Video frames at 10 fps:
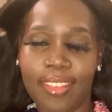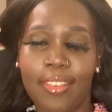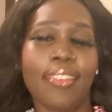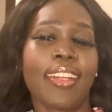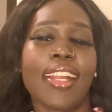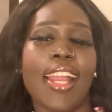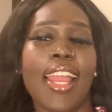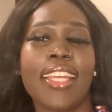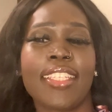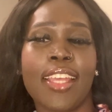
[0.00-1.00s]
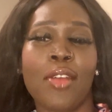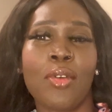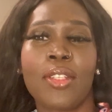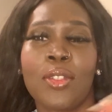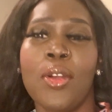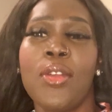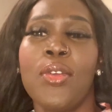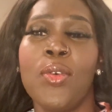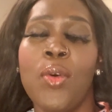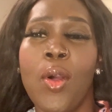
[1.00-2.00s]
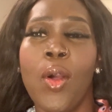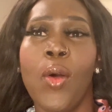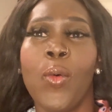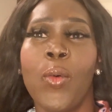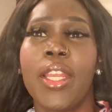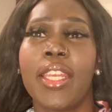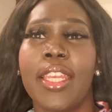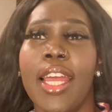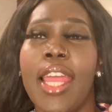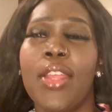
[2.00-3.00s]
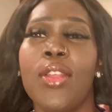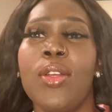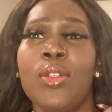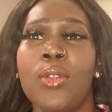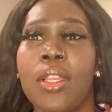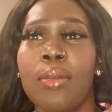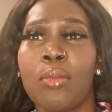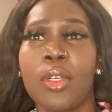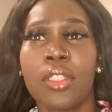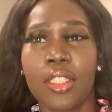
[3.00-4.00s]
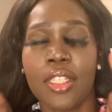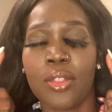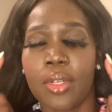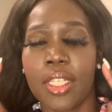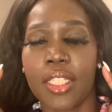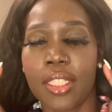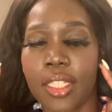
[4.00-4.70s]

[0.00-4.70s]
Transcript: Okay guys, I will show you what I usually most. This one is the